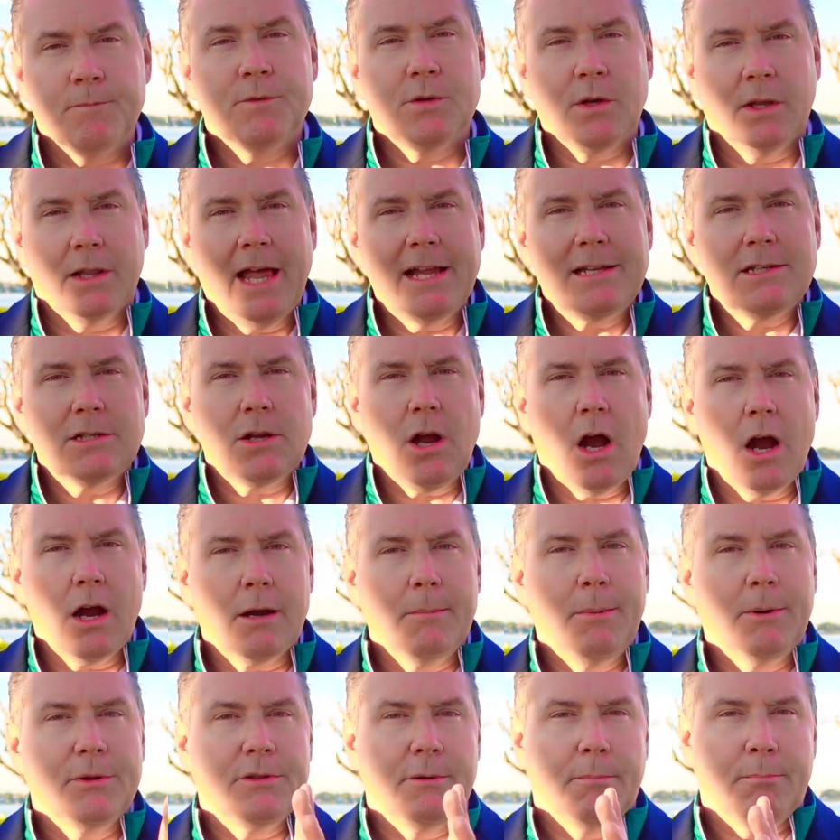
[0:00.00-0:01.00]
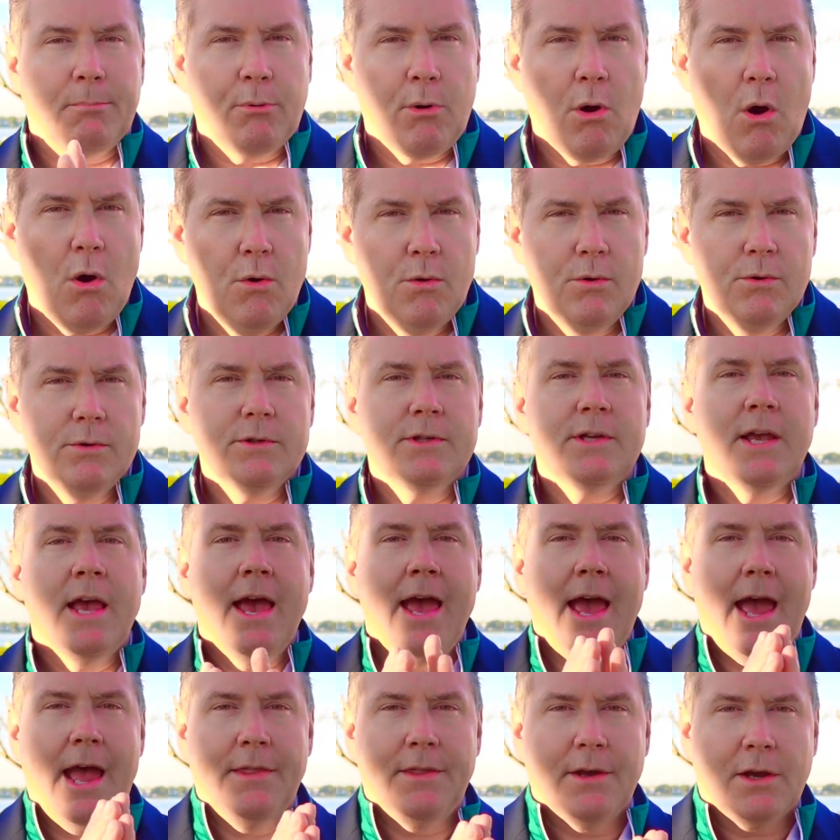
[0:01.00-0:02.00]
So let's talk about the pros
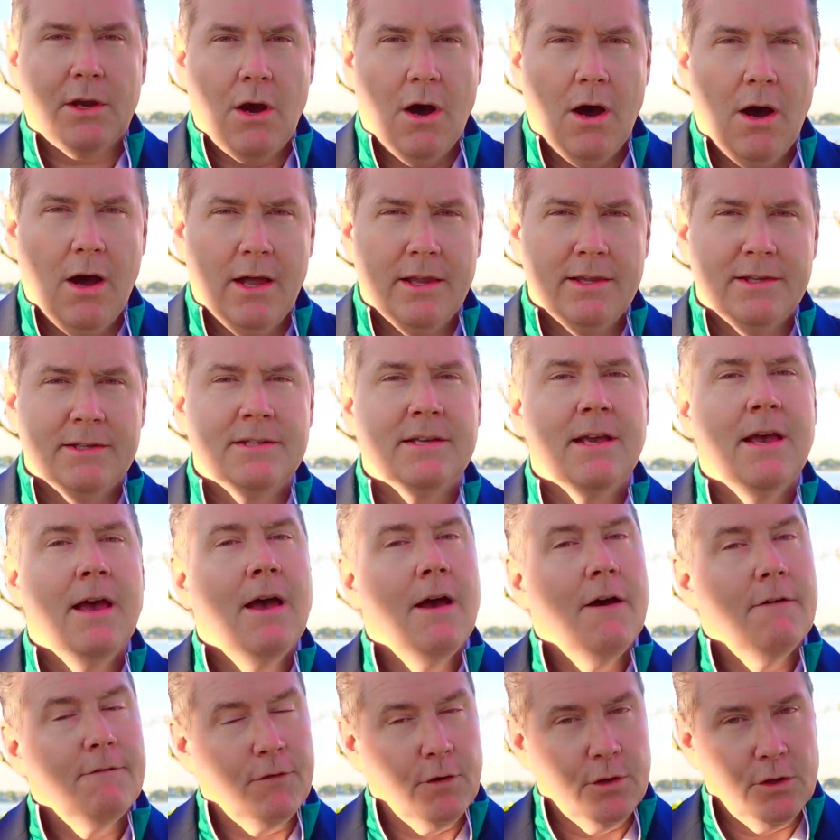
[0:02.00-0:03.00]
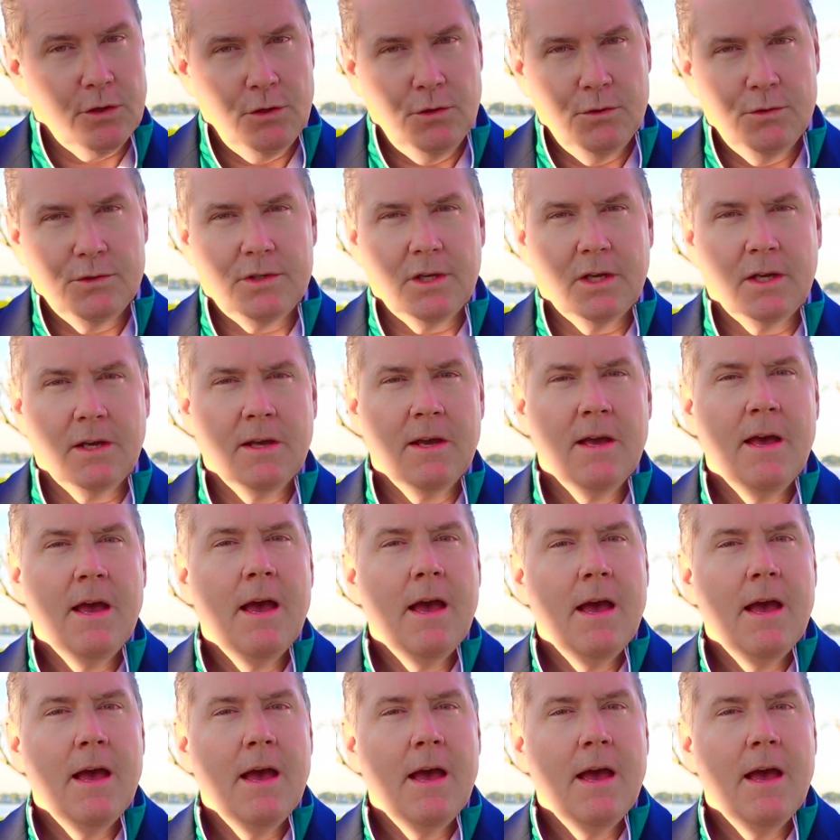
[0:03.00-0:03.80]
and the cons for using